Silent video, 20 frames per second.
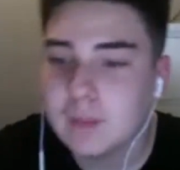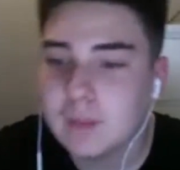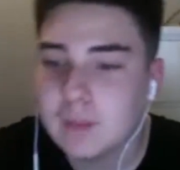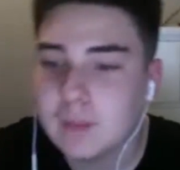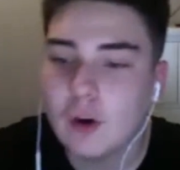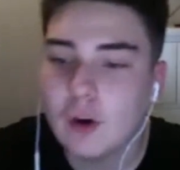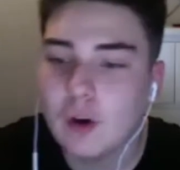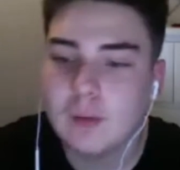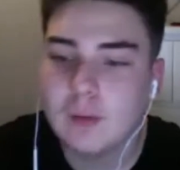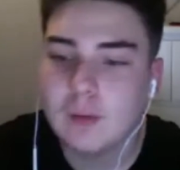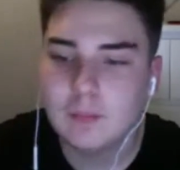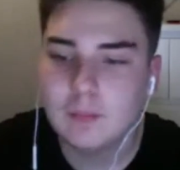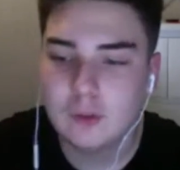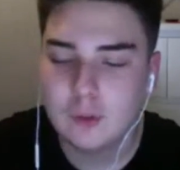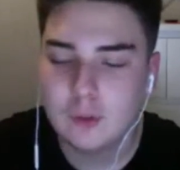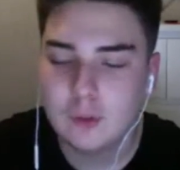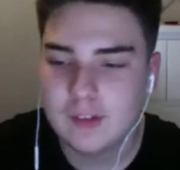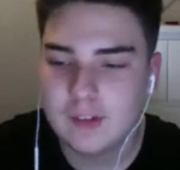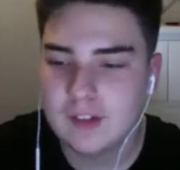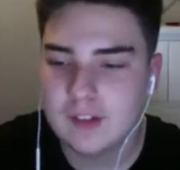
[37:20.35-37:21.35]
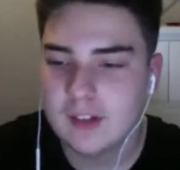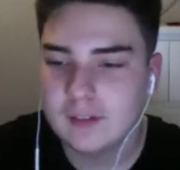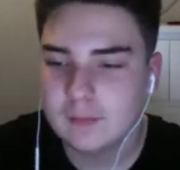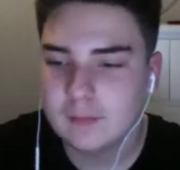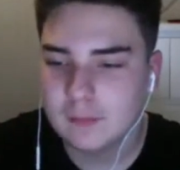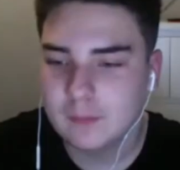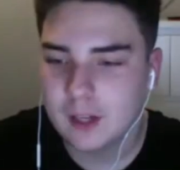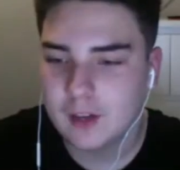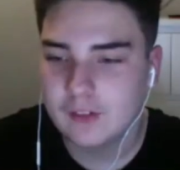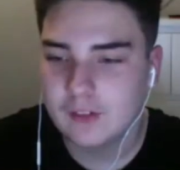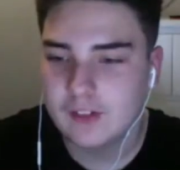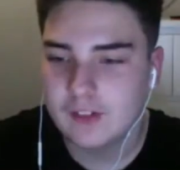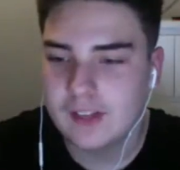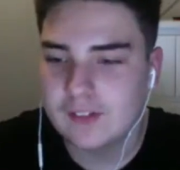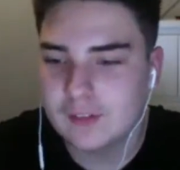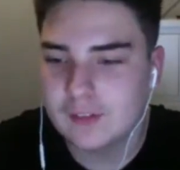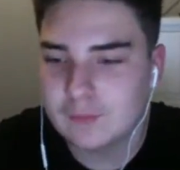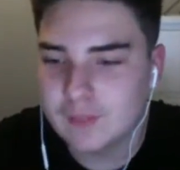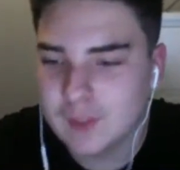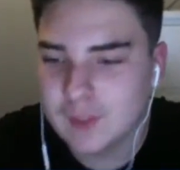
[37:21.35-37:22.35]
Oren, Twitter, go on, say
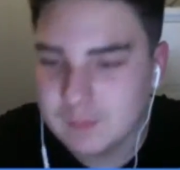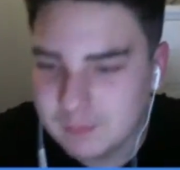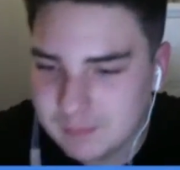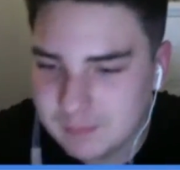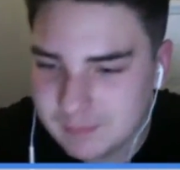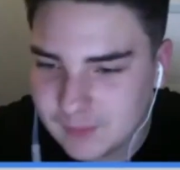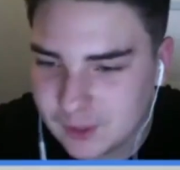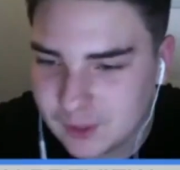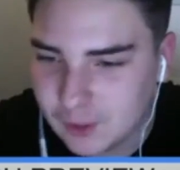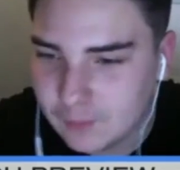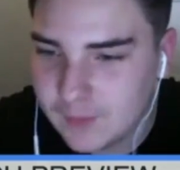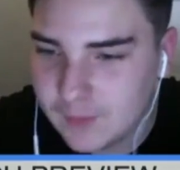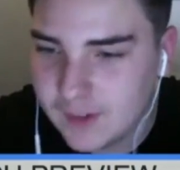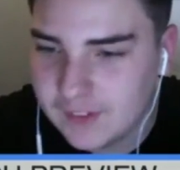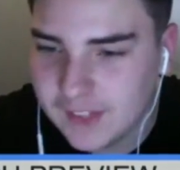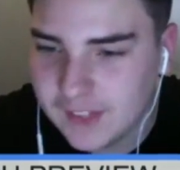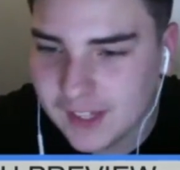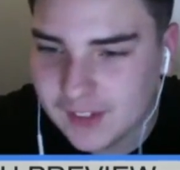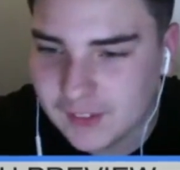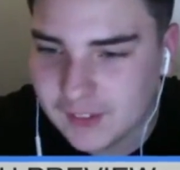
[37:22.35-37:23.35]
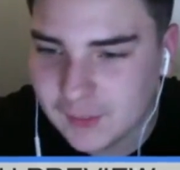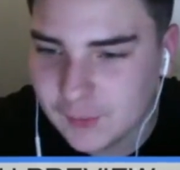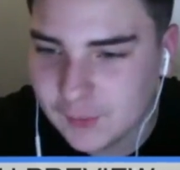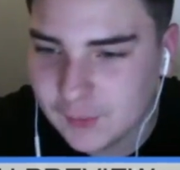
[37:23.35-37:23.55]
something. Got 30 seconds.